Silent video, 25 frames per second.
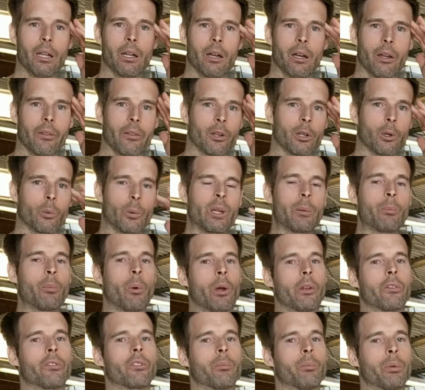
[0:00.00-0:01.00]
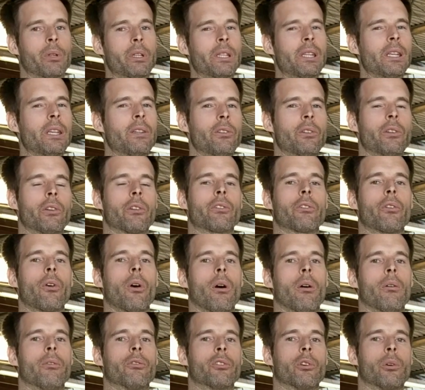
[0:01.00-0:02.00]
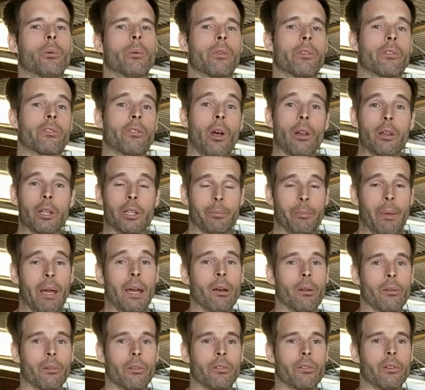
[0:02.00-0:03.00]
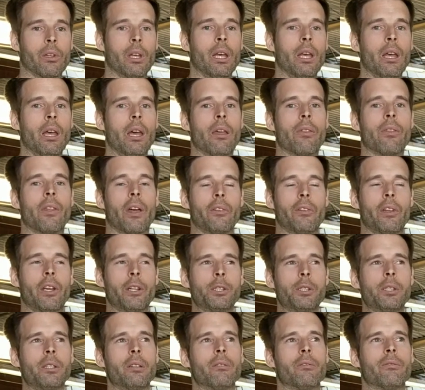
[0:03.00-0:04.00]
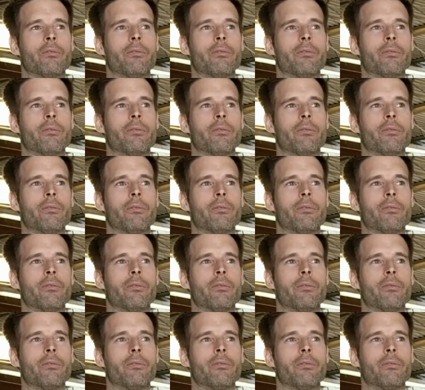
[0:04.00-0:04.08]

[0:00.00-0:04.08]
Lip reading: that are weak points are pretty easy to solve. So with solid mounts, that's actually a